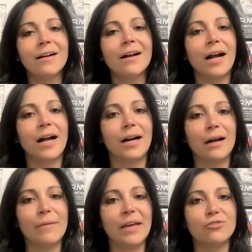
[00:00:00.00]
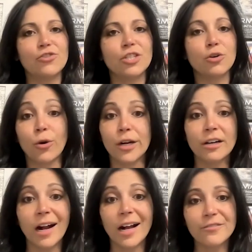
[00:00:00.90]
and she
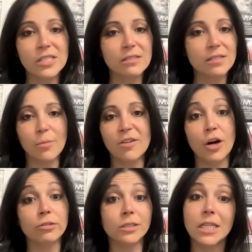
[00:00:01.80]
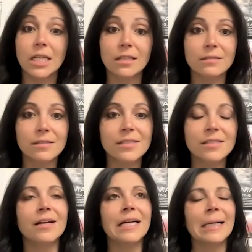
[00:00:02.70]
choreographs some of our routines.
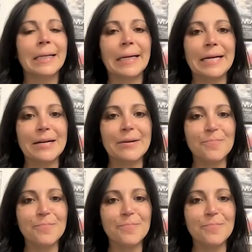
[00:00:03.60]
Our